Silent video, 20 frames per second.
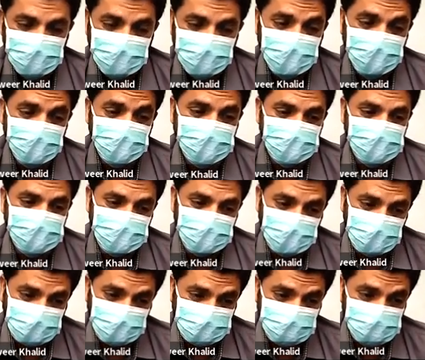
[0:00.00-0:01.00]
then the
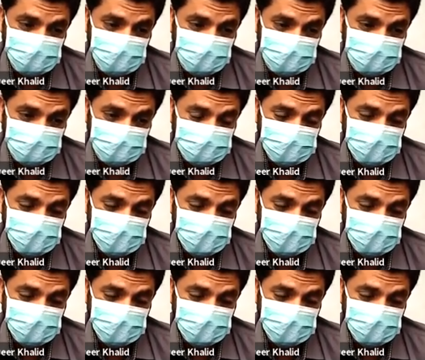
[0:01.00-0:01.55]
antibiotic.